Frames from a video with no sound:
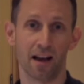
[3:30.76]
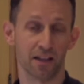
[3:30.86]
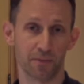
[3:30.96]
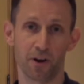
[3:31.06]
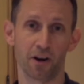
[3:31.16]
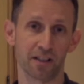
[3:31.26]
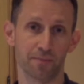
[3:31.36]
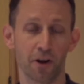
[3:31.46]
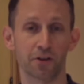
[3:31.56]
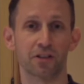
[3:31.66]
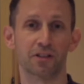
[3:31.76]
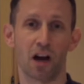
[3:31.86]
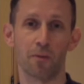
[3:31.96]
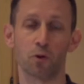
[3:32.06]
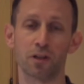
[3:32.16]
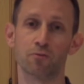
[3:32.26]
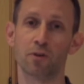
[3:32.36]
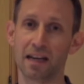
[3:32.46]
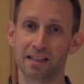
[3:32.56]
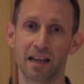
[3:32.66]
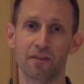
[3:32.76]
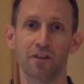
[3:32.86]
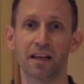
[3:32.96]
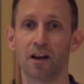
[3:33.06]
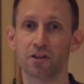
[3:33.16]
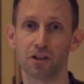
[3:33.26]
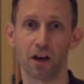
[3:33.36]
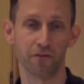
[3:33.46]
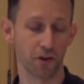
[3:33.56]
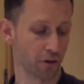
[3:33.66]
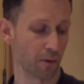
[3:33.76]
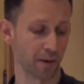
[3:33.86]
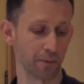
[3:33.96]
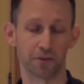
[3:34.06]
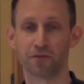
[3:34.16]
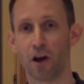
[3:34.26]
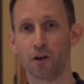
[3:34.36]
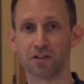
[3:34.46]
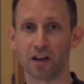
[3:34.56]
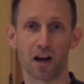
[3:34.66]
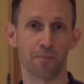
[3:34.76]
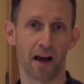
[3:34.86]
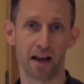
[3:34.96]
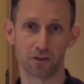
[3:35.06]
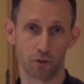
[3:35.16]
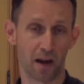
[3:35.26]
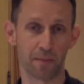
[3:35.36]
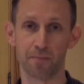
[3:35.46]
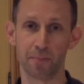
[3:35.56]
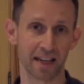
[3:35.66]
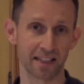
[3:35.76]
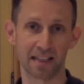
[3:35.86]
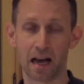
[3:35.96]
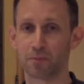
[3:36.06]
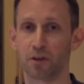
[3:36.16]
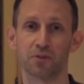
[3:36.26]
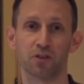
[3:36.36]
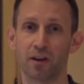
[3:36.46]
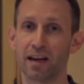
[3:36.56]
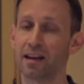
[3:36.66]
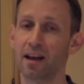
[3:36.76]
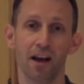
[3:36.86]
And to be honest, most of the time, all these real estate videos are viewed on people's phones, iPads, or maybe biggest laptop screen.